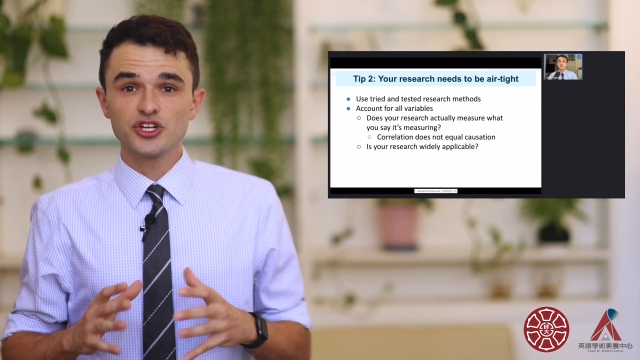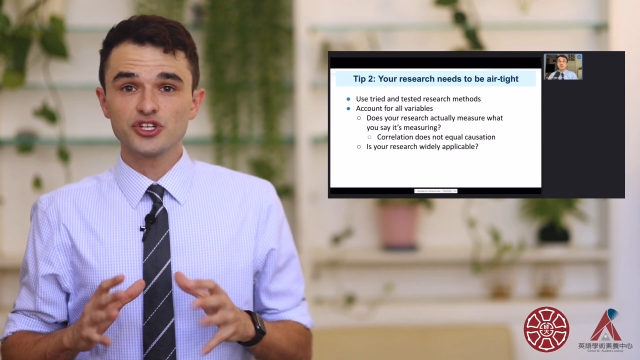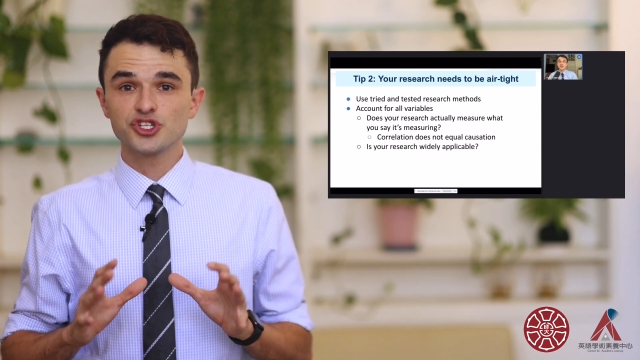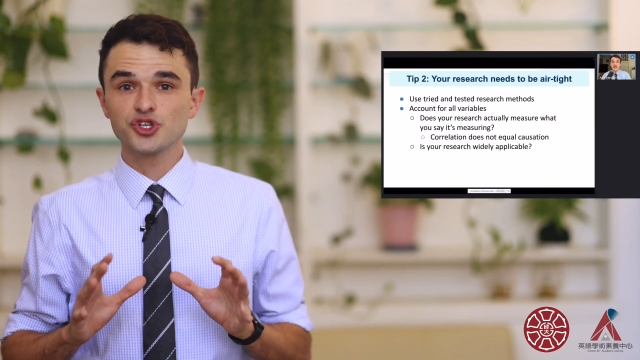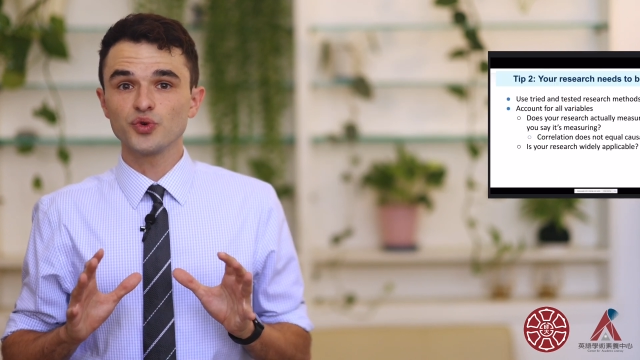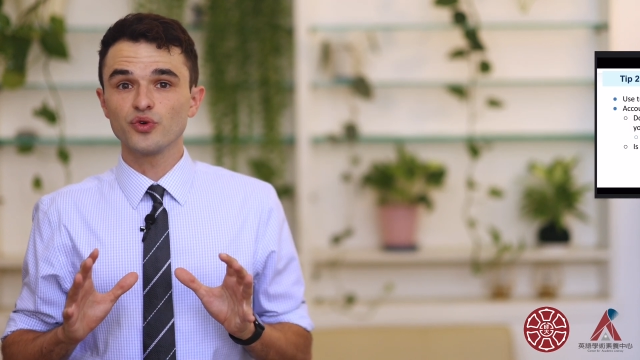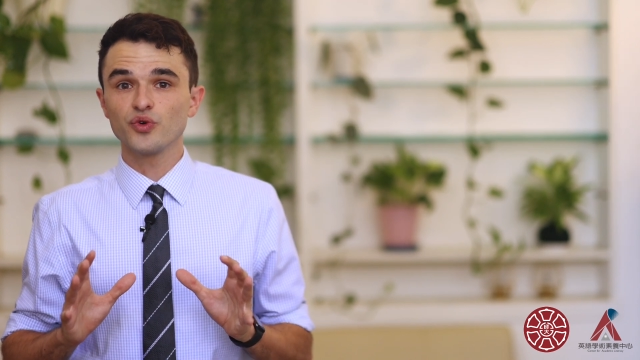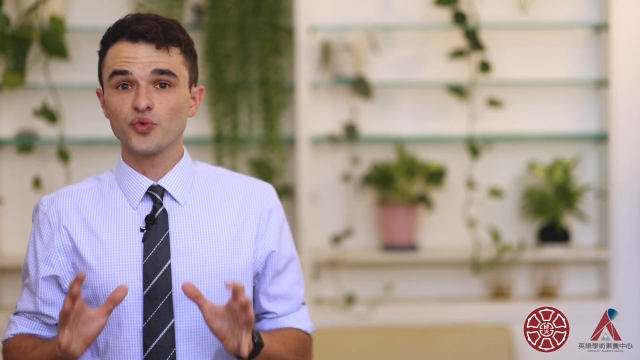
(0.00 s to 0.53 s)

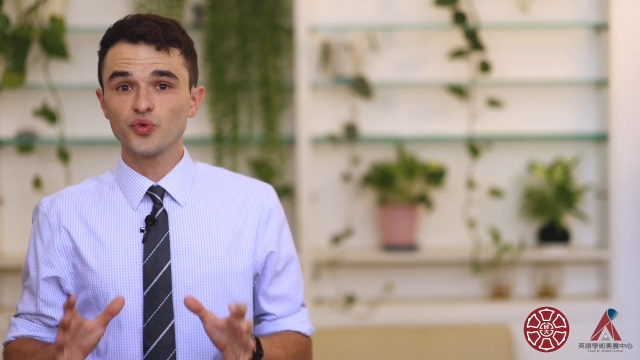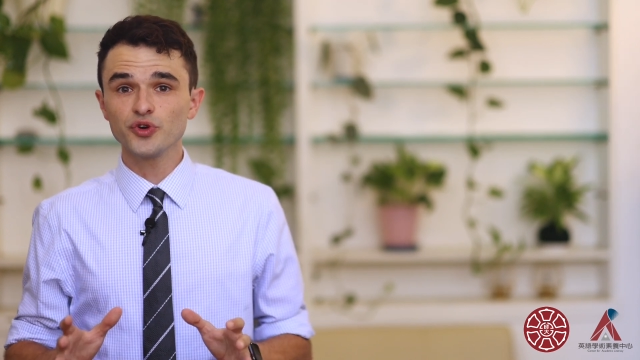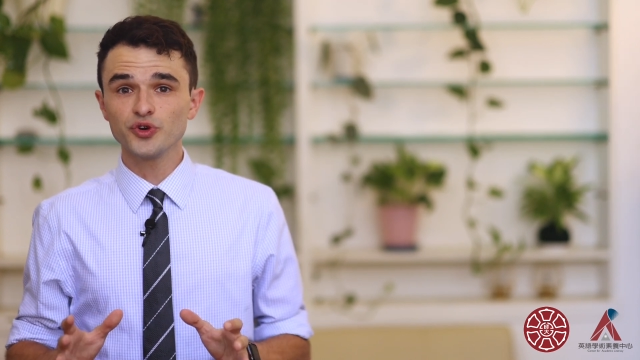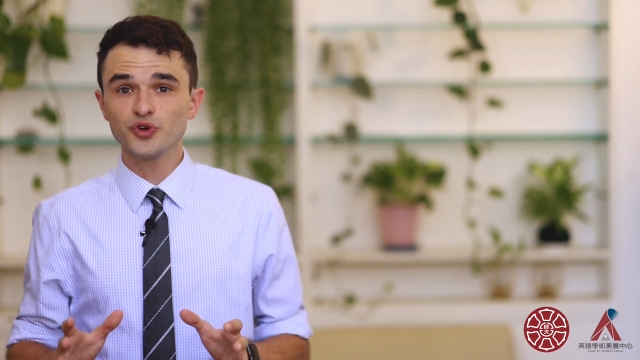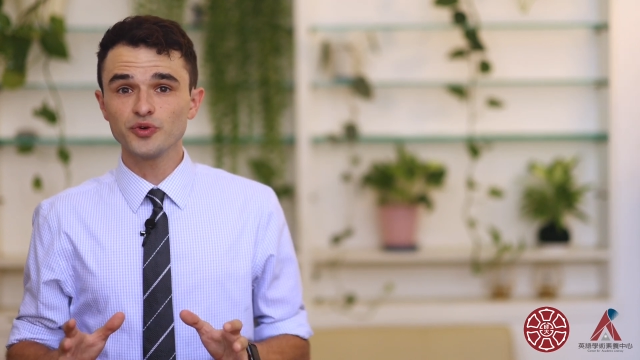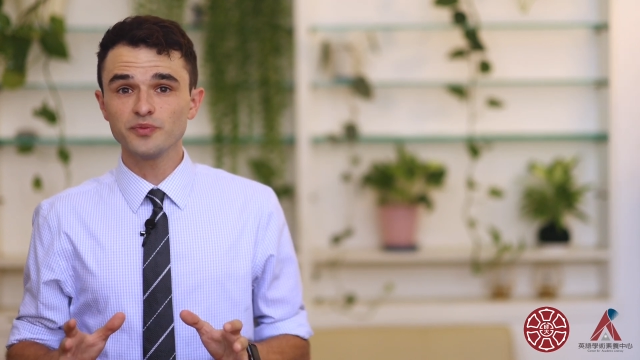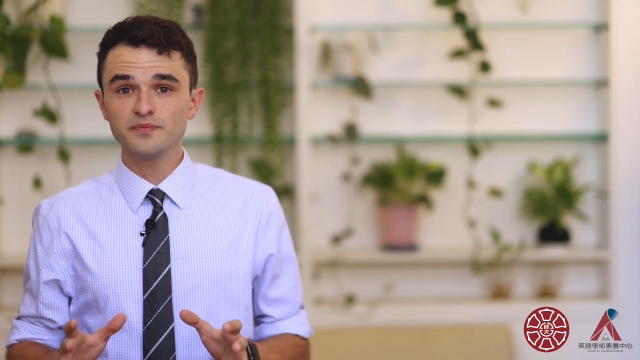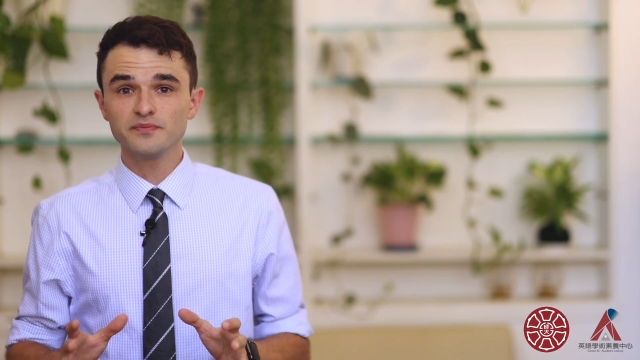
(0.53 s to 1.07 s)
to a
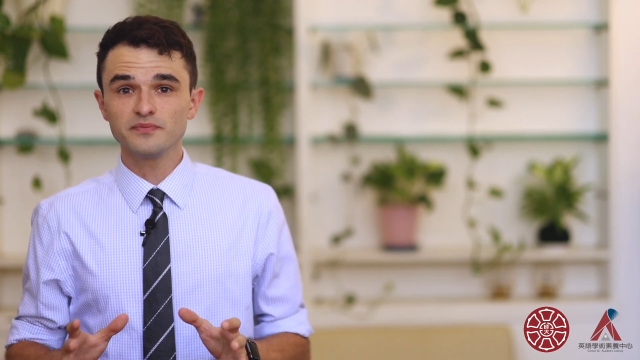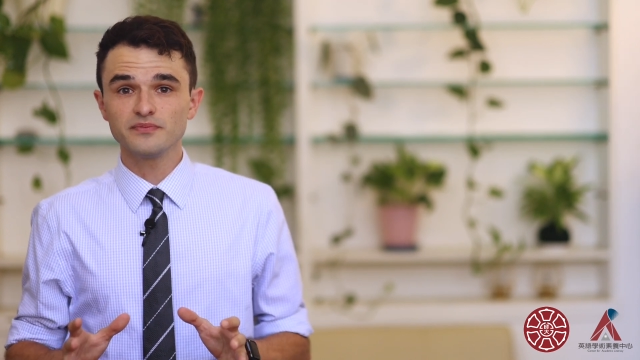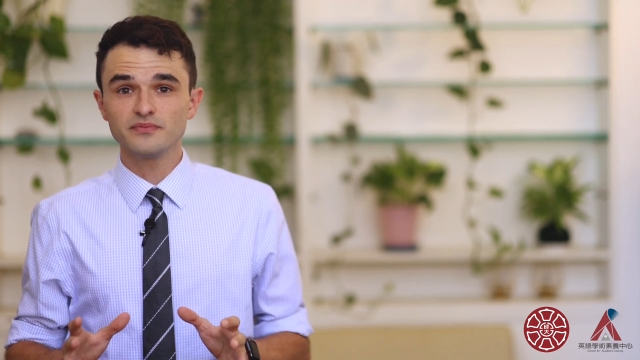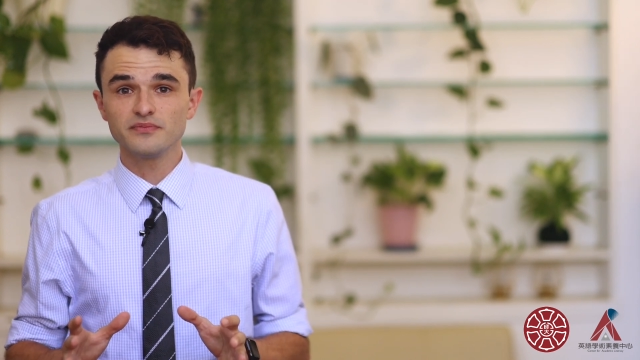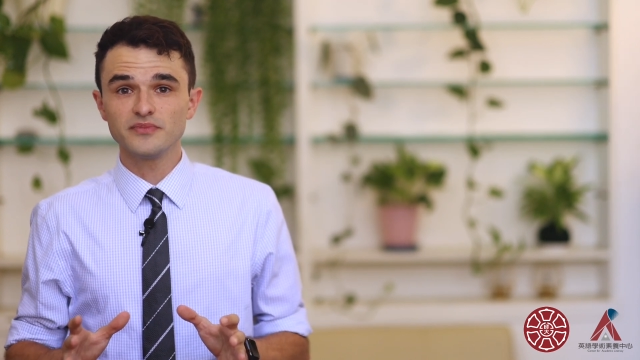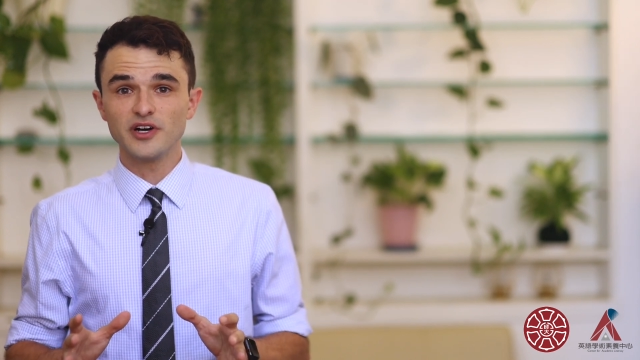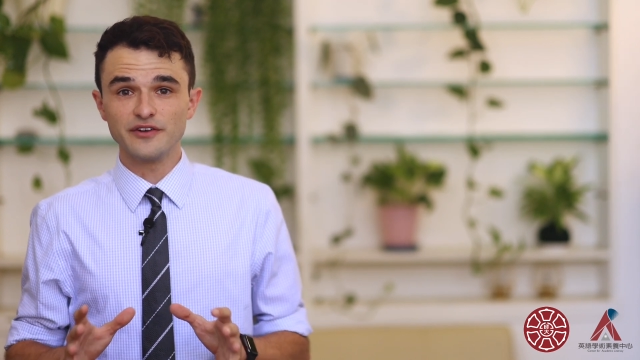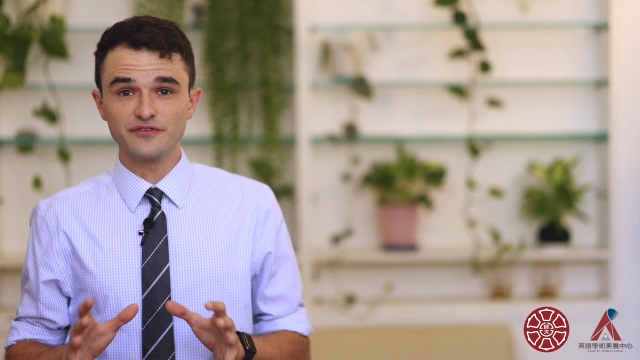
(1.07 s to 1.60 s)
room
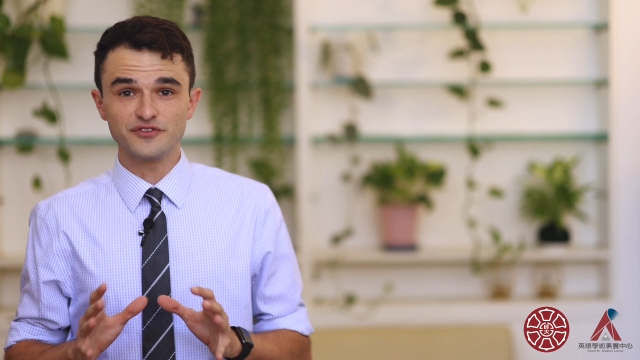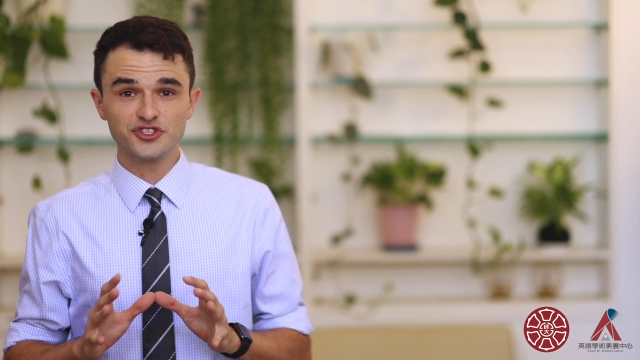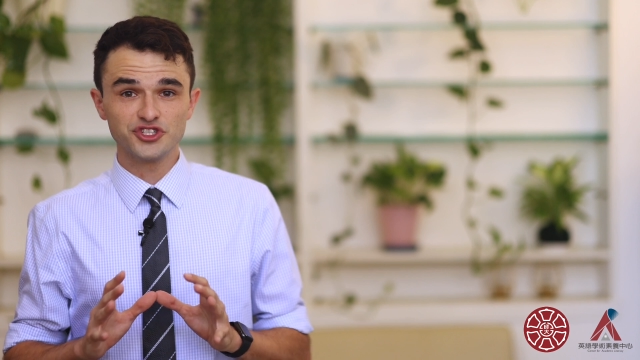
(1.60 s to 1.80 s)
of